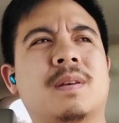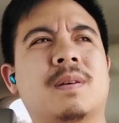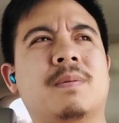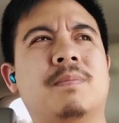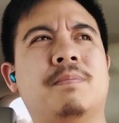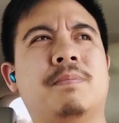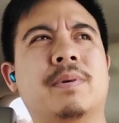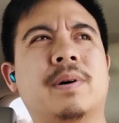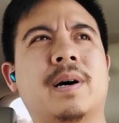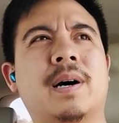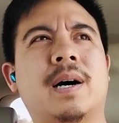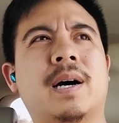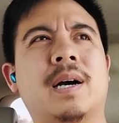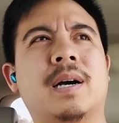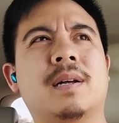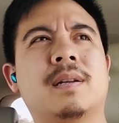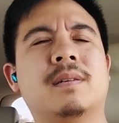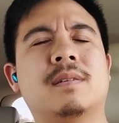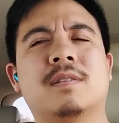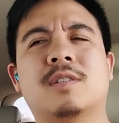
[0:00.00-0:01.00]

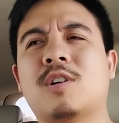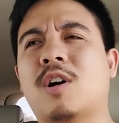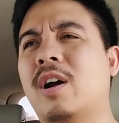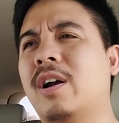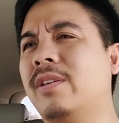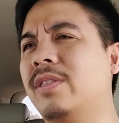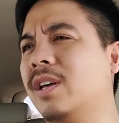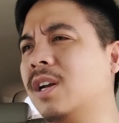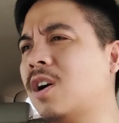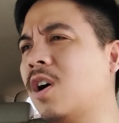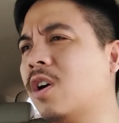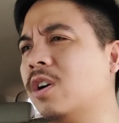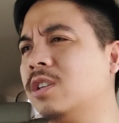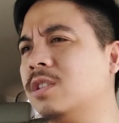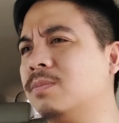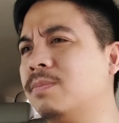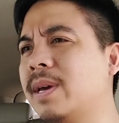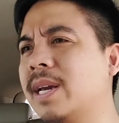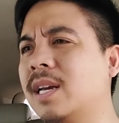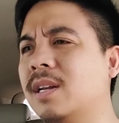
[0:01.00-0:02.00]
But sorry, the car
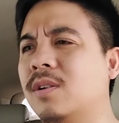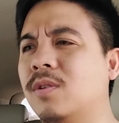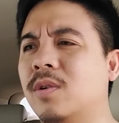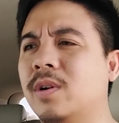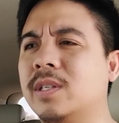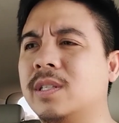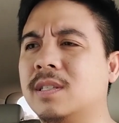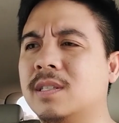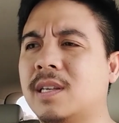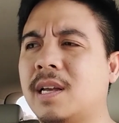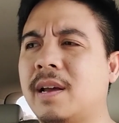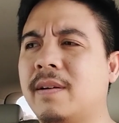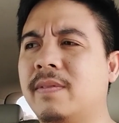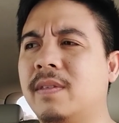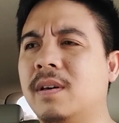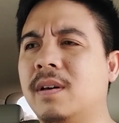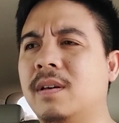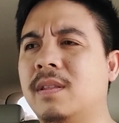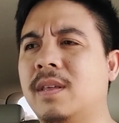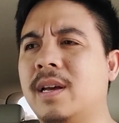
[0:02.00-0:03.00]
is making noise because I have
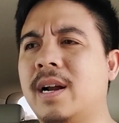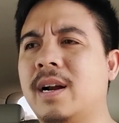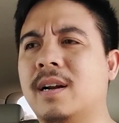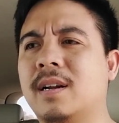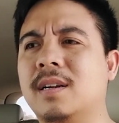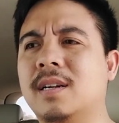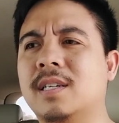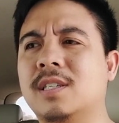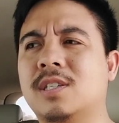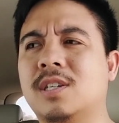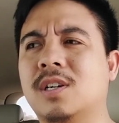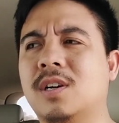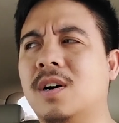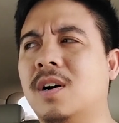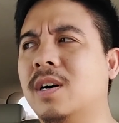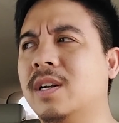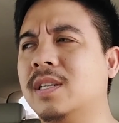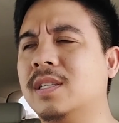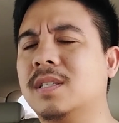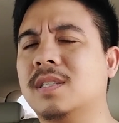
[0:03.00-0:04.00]
the air conditioning
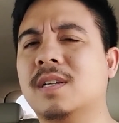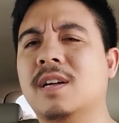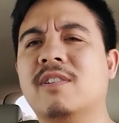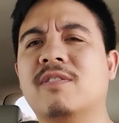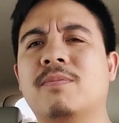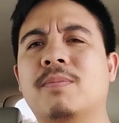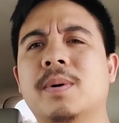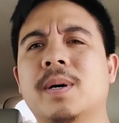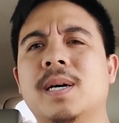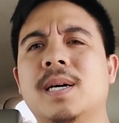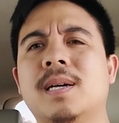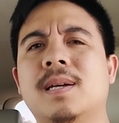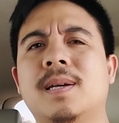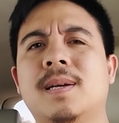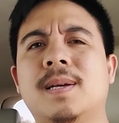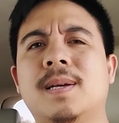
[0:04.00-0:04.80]
on and stuff. But